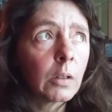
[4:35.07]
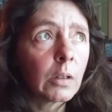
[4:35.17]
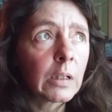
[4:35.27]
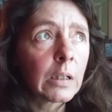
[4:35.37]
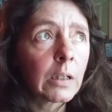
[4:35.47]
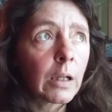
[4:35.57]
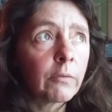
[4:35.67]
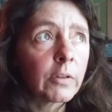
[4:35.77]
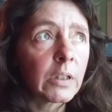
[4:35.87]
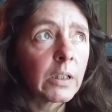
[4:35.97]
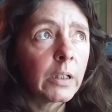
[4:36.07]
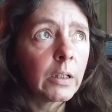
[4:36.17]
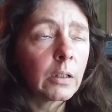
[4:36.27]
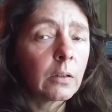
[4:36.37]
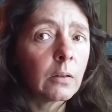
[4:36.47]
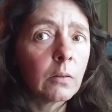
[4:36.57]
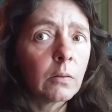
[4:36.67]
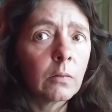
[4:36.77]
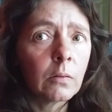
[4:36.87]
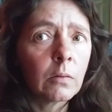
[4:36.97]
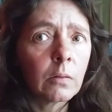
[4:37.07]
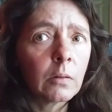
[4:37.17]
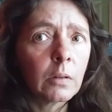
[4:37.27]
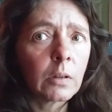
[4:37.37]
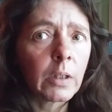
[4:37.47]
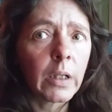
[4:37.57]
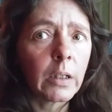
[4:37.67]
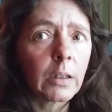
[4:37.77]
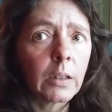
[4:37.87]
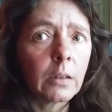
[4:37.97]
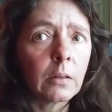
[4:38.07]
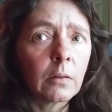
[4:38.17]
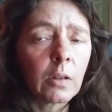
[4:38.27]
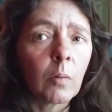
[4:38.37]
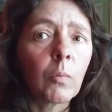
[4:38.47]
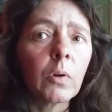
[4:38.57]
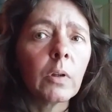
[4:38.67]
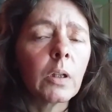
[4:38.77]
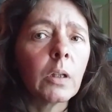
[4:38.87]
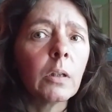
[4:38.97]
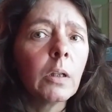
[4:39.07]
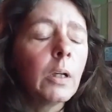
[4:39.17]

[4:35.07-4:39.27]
17 to 18, somewhere in there.